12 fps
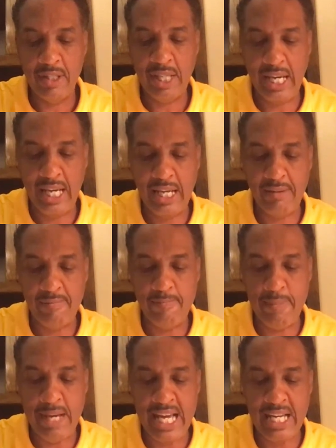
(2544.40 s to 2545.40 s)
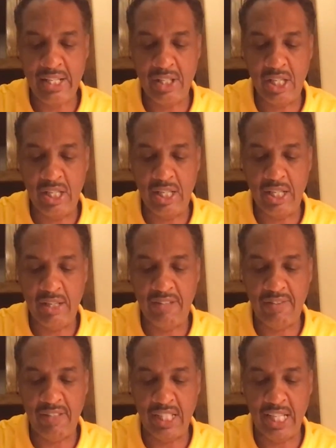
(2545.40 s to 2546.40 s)
and men of
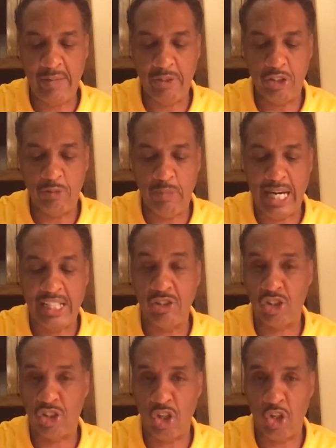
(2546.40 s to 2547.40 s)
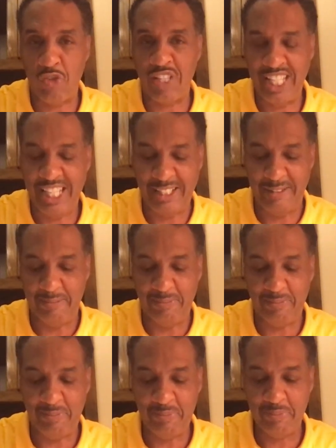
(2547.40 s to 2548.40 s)
every language might serve
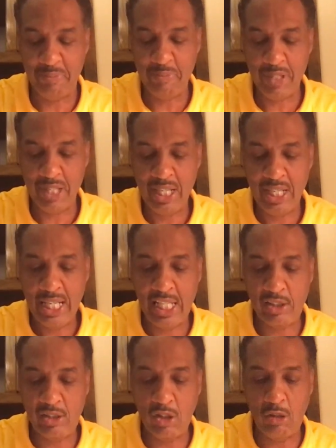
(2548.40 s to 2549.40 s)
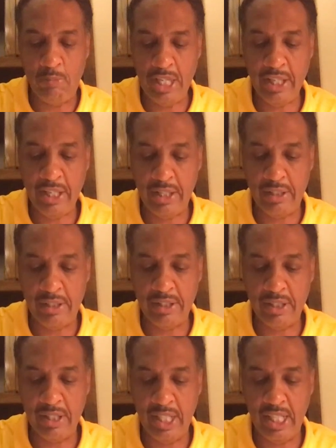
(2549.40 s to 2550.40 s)
him. His
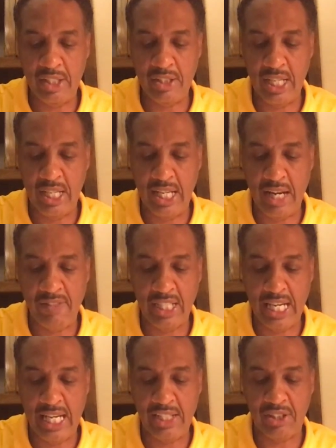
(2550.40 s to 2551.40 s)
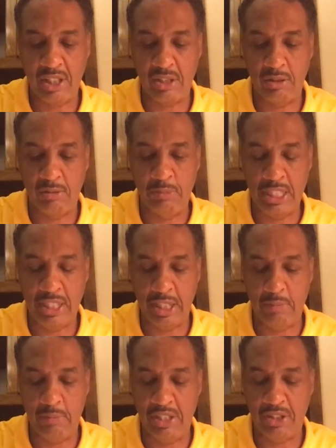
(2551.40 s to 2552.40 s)
dominion is an everlasting
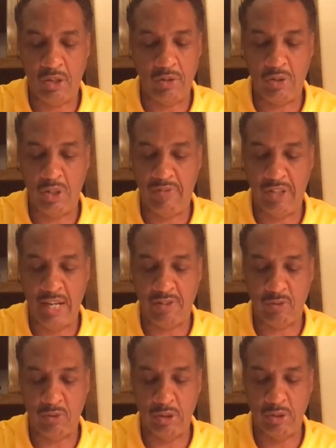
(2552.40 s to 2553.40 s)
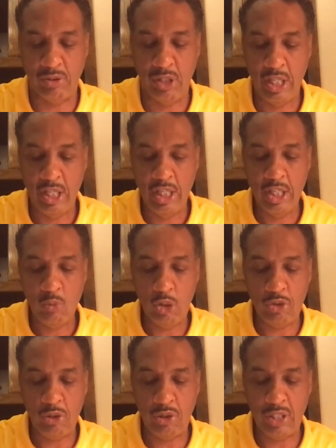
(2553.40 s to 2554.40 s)
dominion. He's going to forever rule,
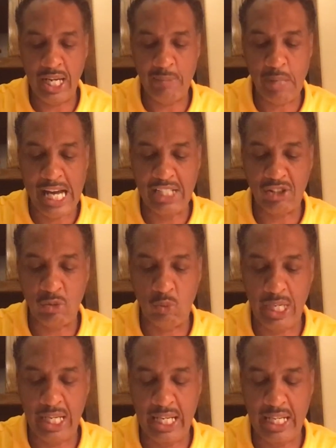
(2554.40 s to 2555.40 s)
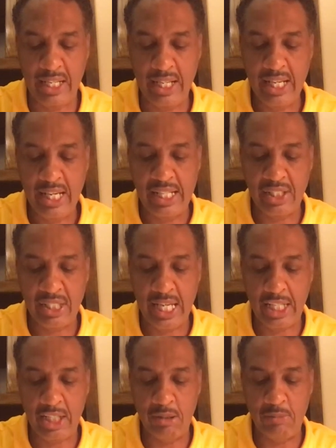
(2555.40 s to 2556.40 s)
which shall not pass away, and his
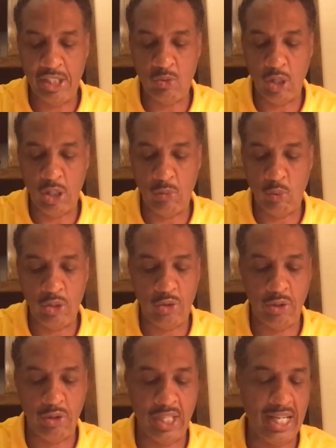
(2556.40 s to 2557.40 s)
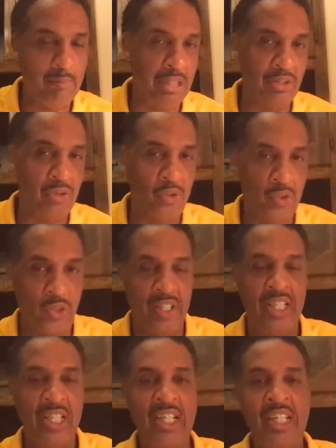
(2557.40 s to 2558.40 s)
kingdom is one which shall not be
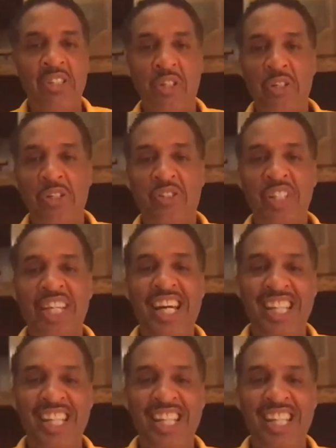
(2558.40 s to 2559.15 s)
destroyed. So you see,